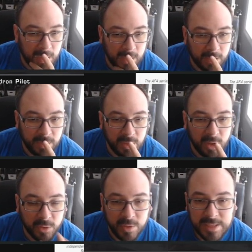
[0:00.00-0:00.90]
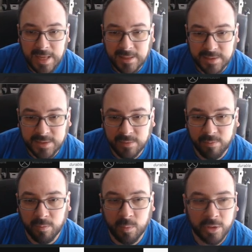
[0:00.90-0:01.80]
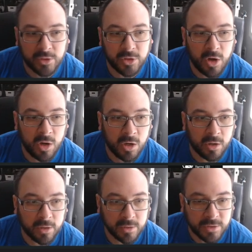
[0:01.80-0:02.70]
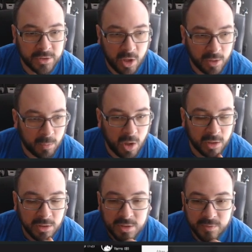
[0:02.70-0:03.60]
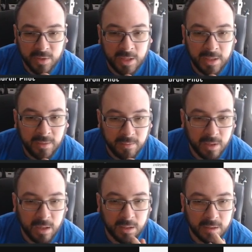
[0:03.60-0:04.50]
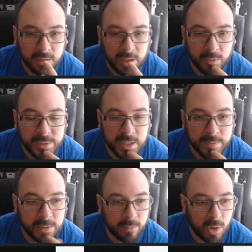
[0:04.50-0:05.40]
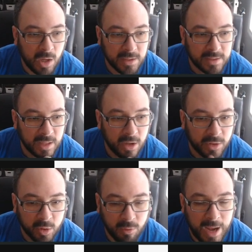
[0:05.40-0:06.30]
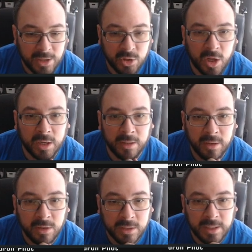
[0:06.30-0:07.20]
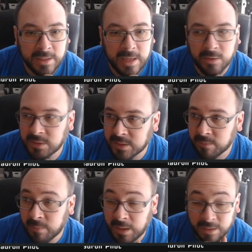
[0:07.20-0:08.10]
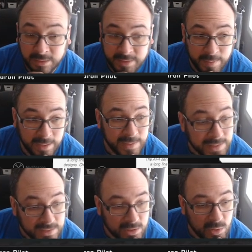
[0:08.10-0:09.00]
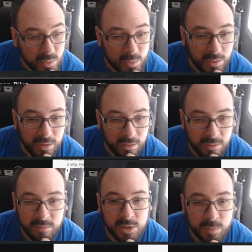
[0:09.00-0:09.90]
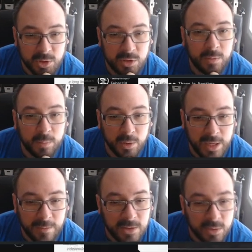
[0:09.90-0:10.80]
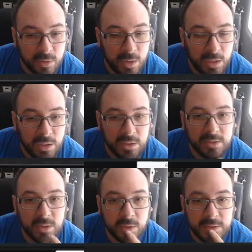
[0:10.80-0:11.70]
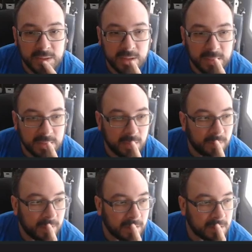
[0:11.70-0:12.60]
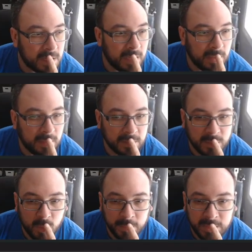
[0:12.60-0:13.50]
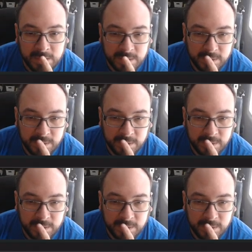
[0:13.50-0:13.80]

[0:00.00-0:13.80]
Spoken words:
Then you got 3 Talas, which are solid blockers for Leia to help set up some blocks. They got the crack shot in there to take down some enemies too, and just push a little bit more damage through. So this is a nice little fun swarmy list.